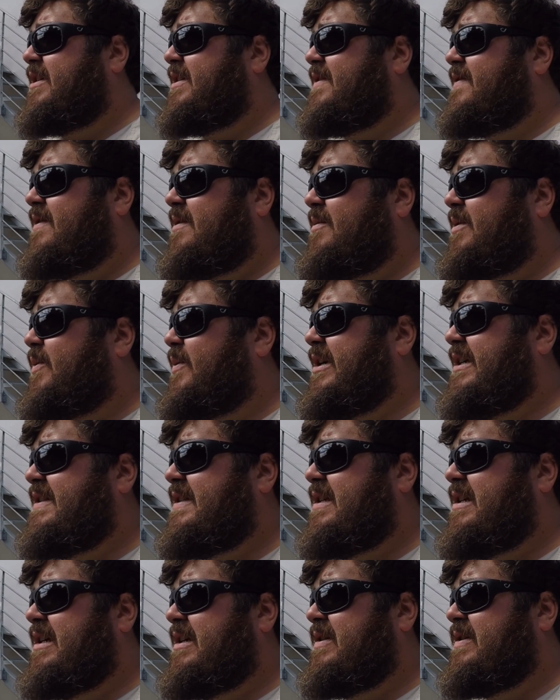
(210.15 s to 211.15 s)
It's from the
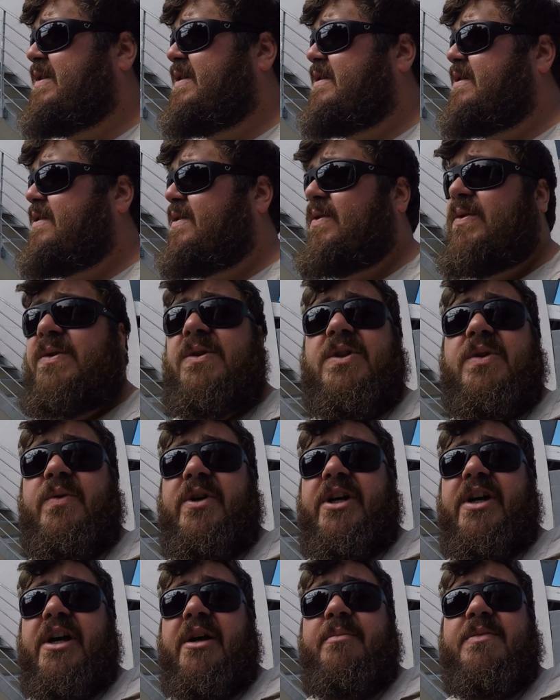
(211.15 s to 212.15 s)
West Coast all the
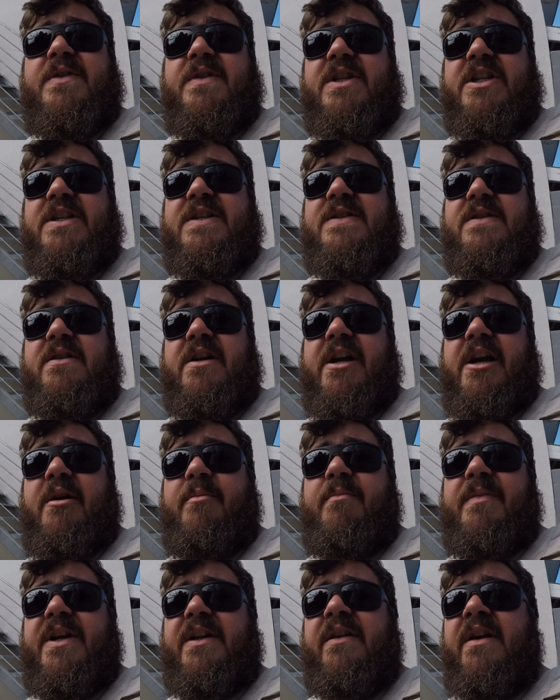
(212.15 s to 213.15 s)
way up to the Eastern Cape,
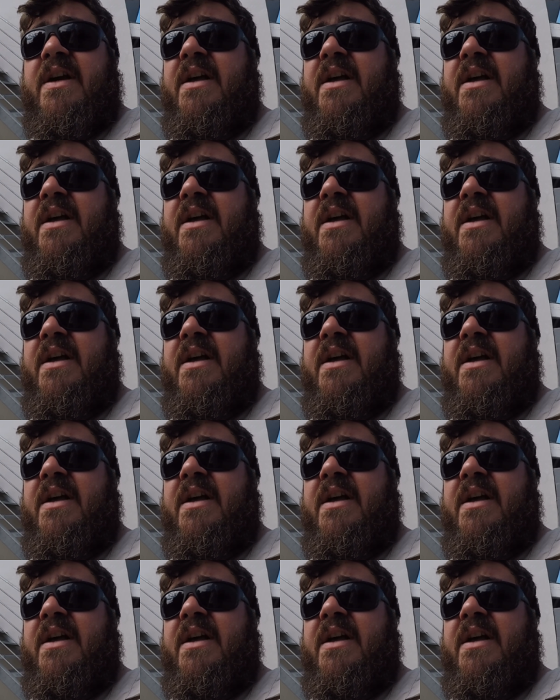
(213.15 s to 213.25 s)
but